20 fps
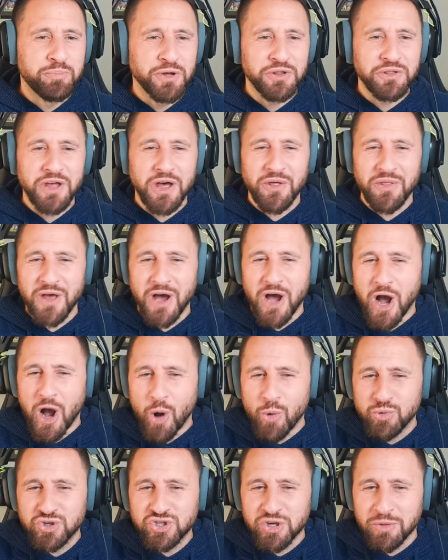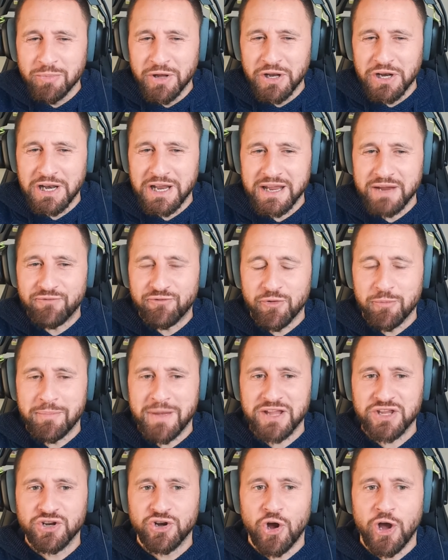but uh, that ultimately from
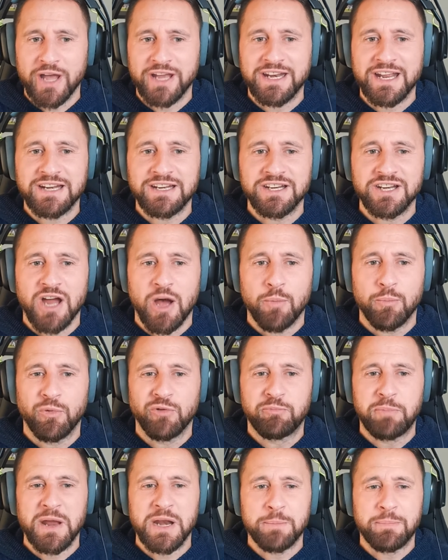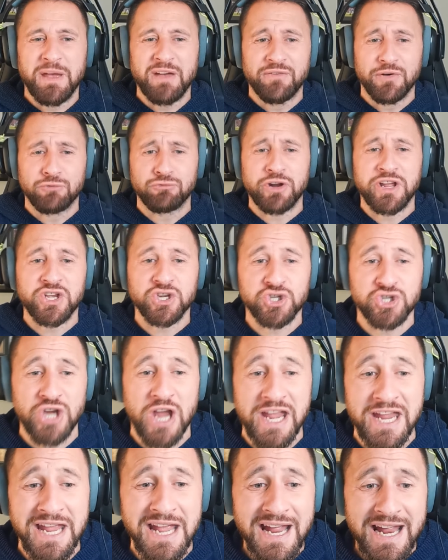Man United ended up with being a bit of a
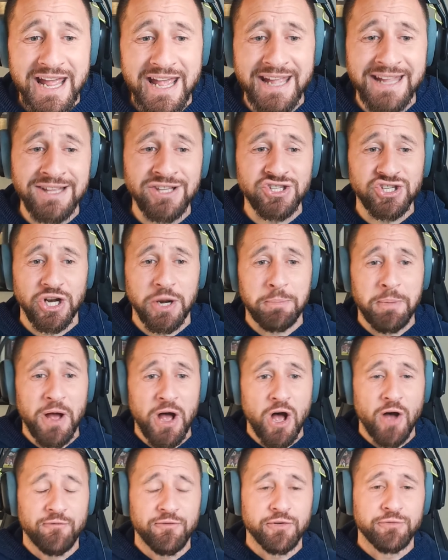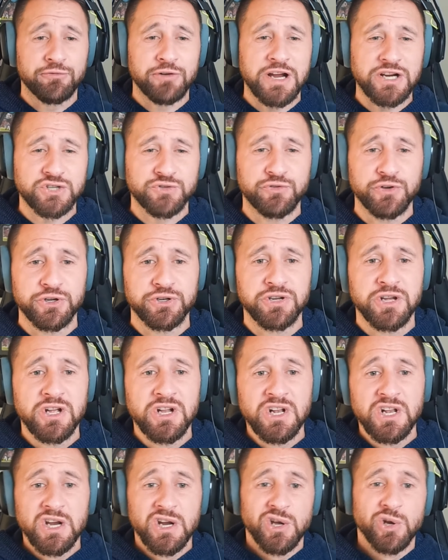ricochet into the path of Rashford,
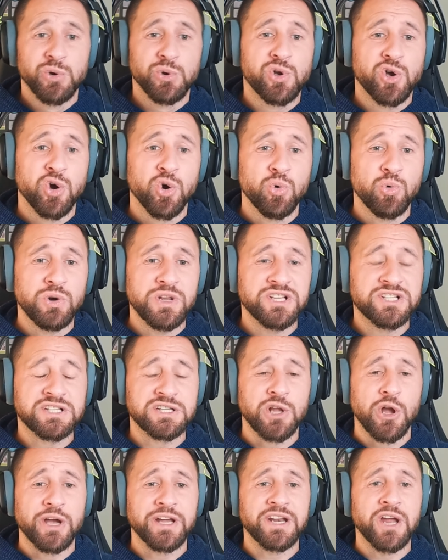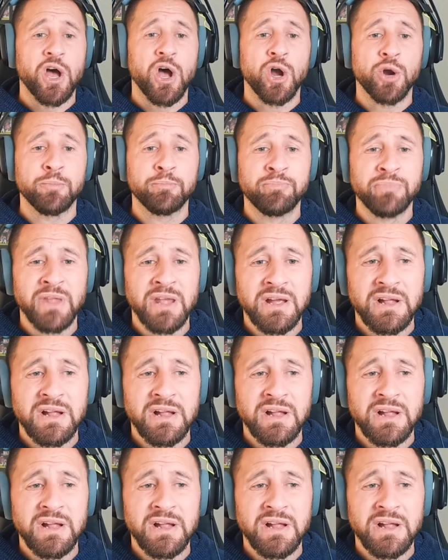who coolly slotted home.